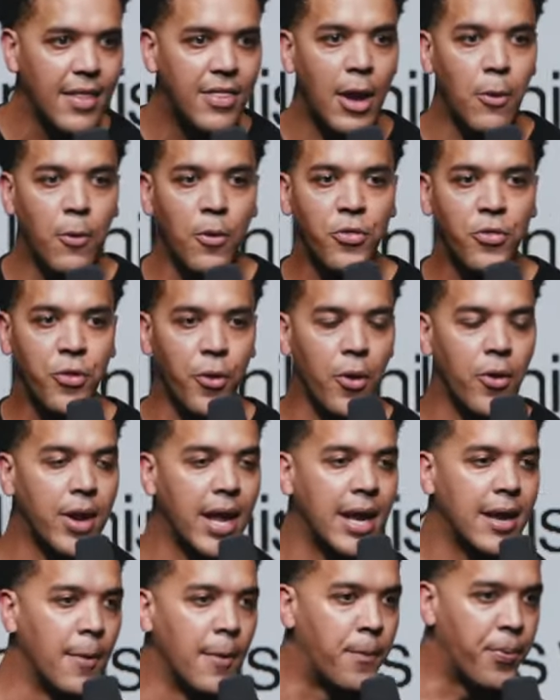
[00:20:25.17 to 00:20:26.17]
they were
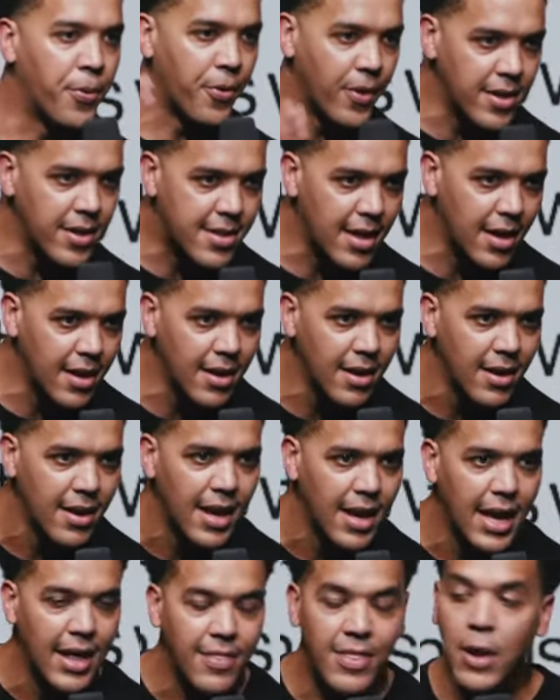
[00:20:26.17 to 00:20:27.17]
thrown into prison,
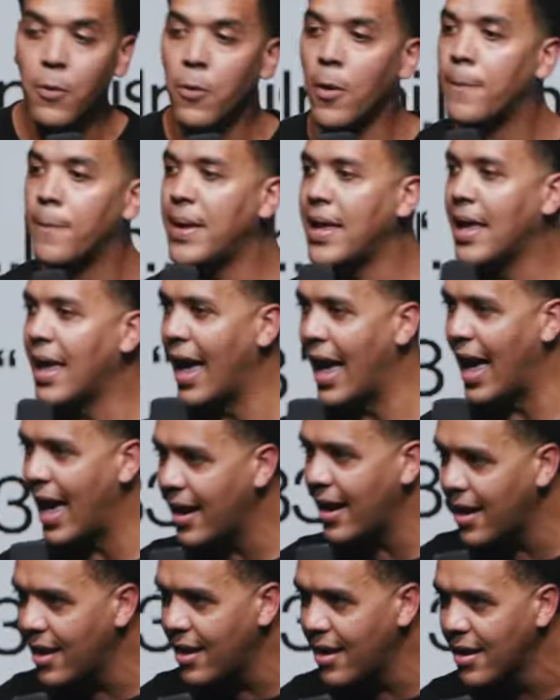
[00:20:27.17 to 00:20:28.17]
they were
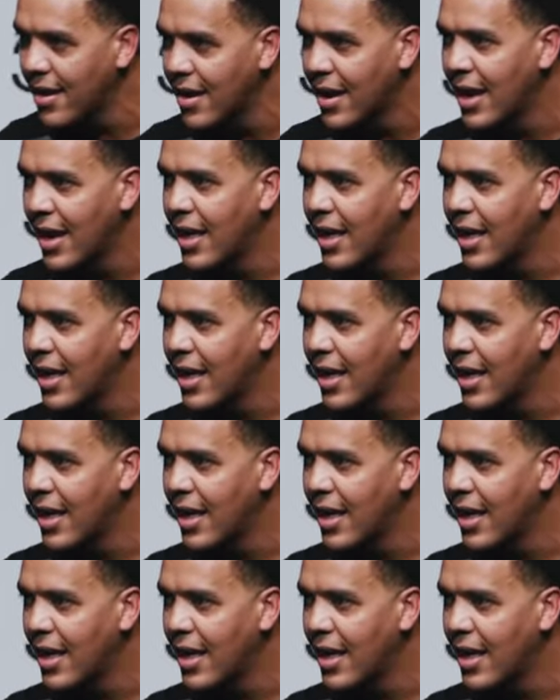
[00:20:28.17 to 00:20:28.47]
beheaded,